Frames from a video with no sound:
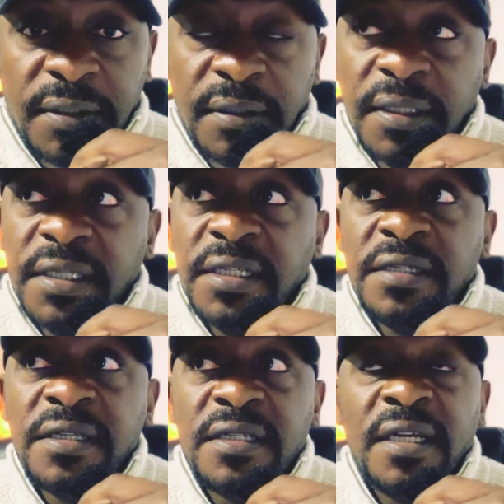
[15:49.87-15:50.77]
the
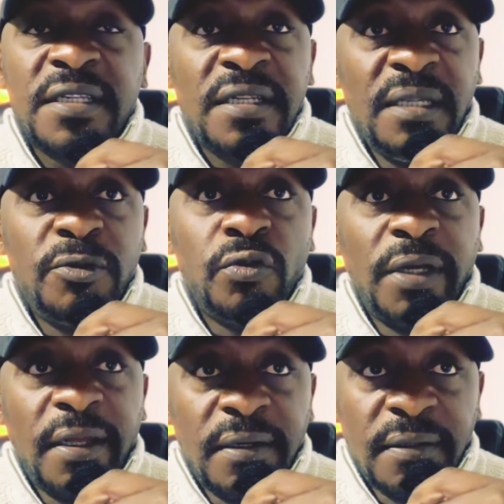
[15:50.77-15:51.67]
chances are slim to
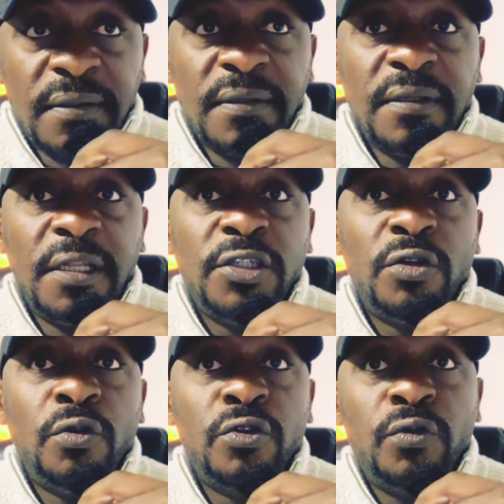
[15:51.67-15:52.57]
none that
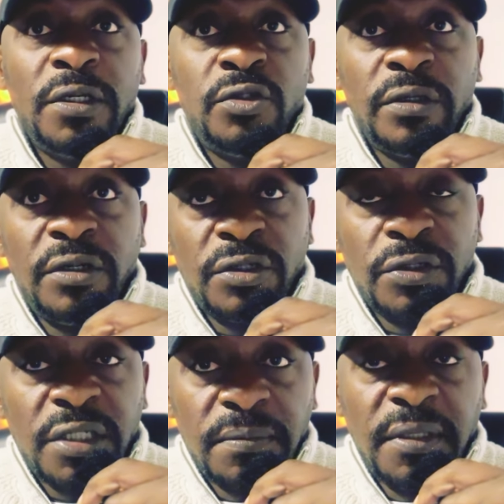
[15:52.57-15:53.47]
you're going to run into a
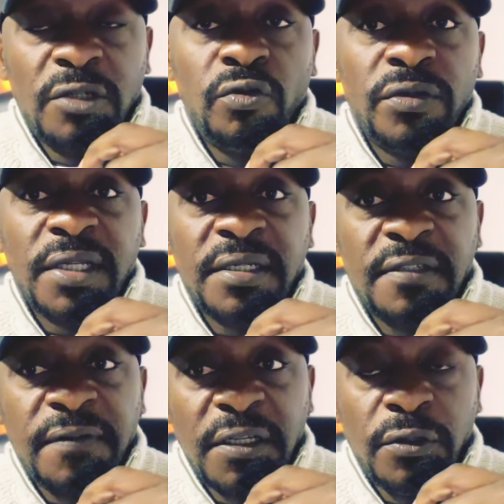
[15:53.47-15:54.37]
relationship that will
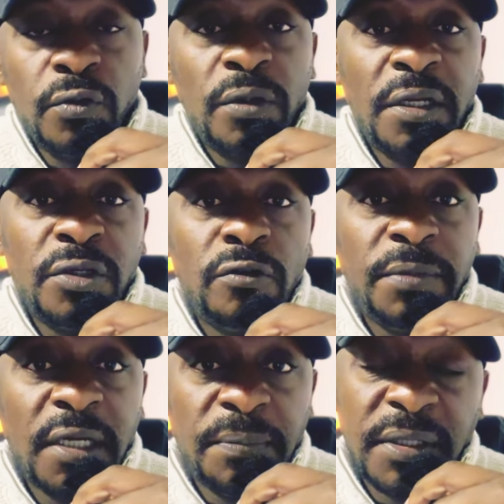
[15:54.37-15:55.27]
satisfy you and you'll
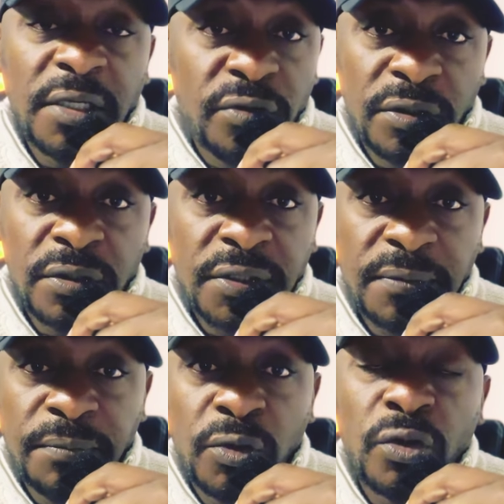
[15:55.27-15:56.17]
be happy in that
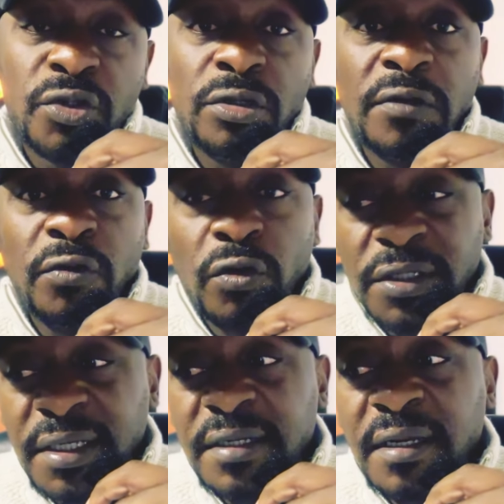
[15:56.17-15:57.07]
relationship because you have
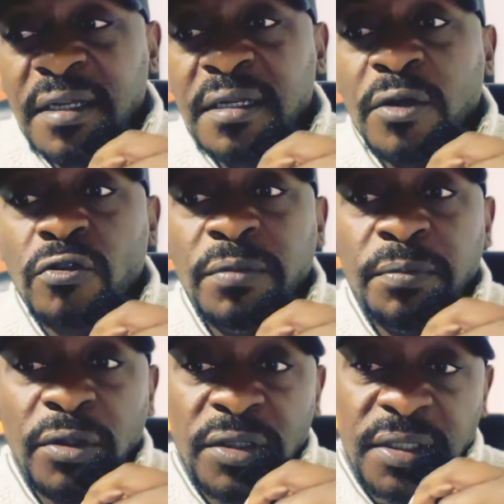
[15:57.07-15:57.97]
not yet learned how to be
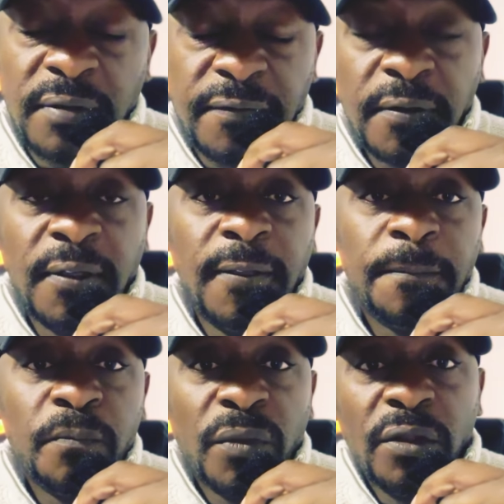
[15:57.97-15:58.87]
by yourself.
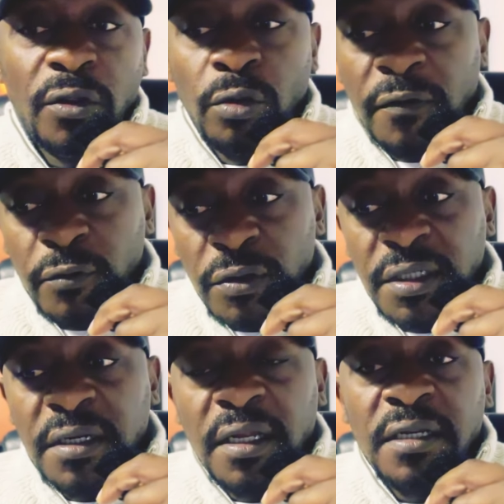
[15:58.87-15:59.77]
You have not
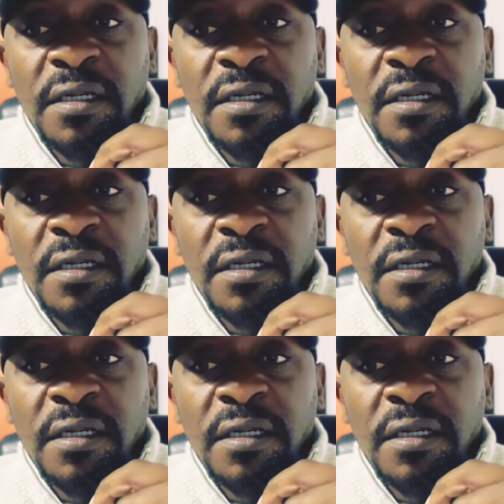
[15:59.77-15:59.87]
yet learned